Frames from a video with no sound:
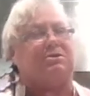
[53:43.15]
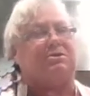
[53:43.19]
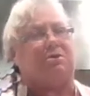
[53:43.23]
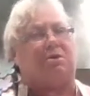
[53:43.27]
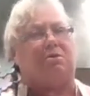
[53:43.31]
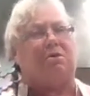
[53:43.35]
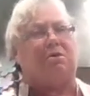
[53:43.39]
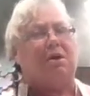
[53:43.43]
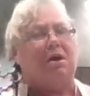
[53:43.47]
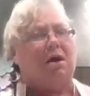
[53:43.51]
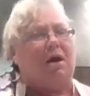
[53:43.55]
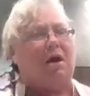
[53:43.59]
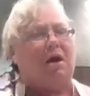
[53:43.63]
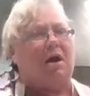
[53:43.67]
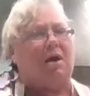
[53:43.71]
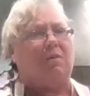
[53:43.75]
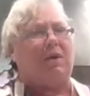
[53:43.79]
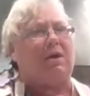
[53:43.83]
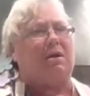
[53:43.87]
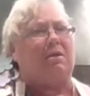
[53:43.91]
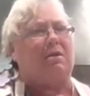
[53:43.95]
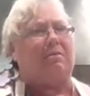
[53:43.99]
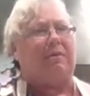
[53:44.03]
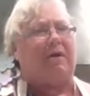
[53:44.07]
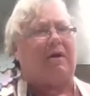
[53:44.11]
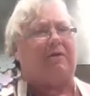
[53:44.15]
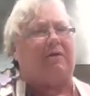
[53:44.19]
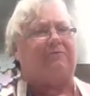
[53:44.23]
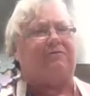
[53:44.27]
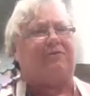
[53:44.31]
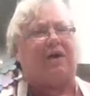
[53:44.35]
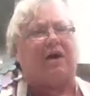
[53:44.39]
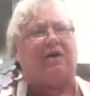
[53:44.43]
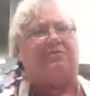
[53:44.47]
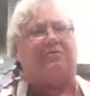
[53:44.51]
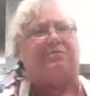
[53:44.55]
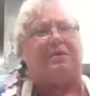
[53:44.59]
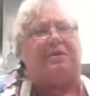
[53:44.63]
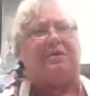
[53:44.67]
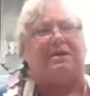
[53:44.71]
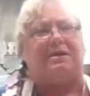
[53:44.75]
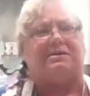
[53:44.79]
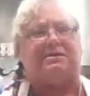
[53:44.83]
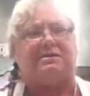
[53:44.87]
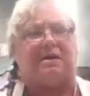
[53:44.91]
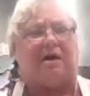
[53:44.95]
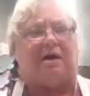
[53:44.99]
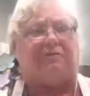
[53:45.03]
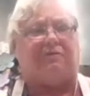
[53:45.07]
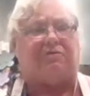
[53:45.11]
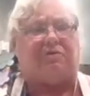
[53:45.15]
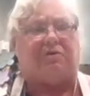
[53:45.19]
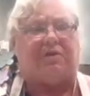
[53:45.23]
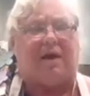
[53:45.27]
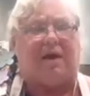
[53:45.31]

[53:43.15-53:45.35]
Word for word: So I wait about five minutes after